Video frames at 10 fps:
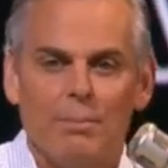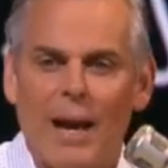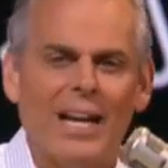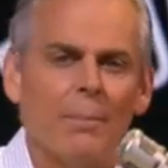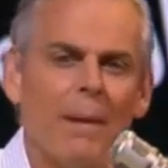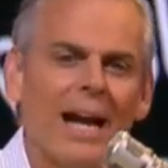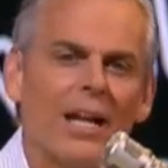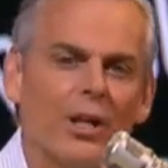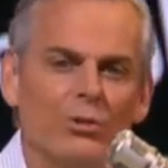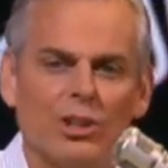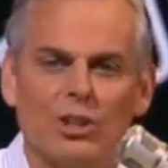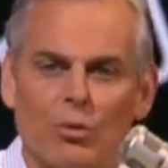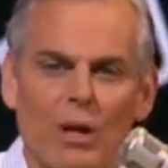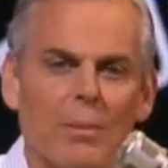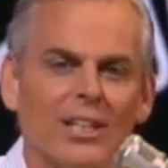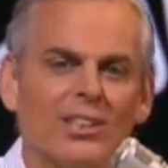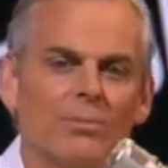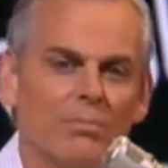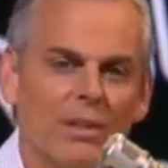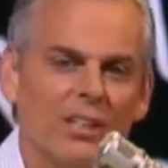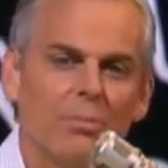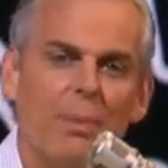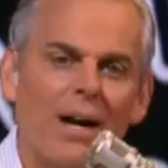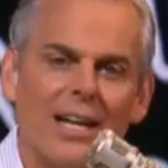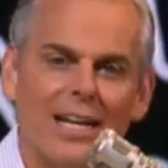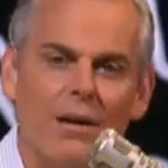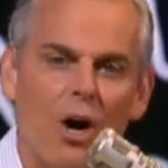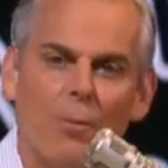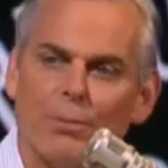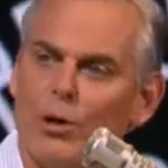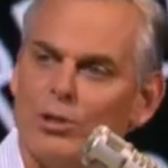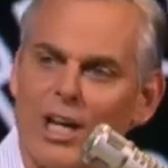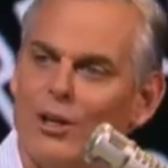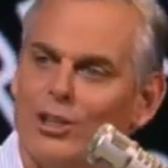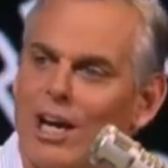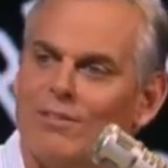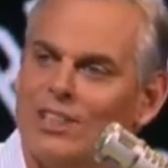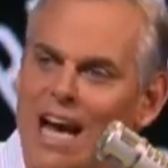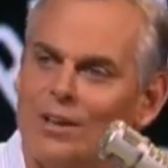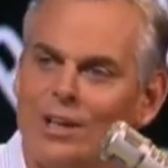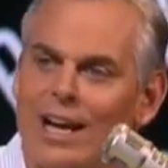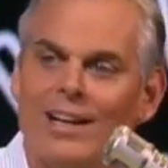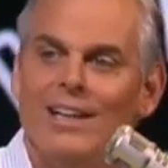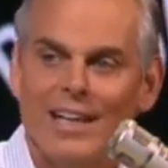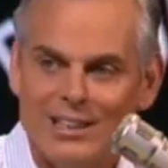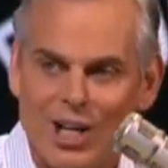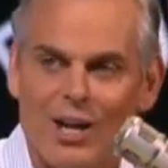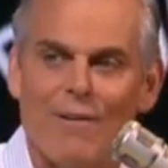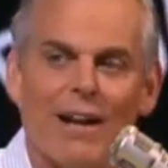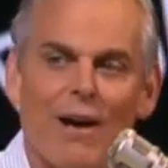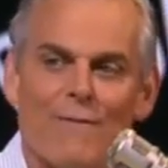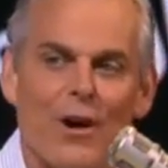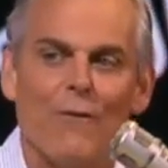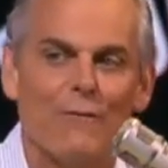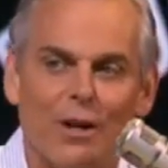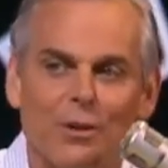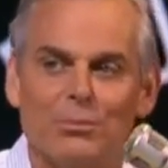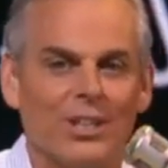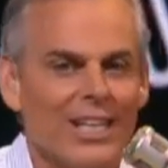Peyton Manning used to scream at his buddy, all-pro center Jeff Saturday. It's on NFL films.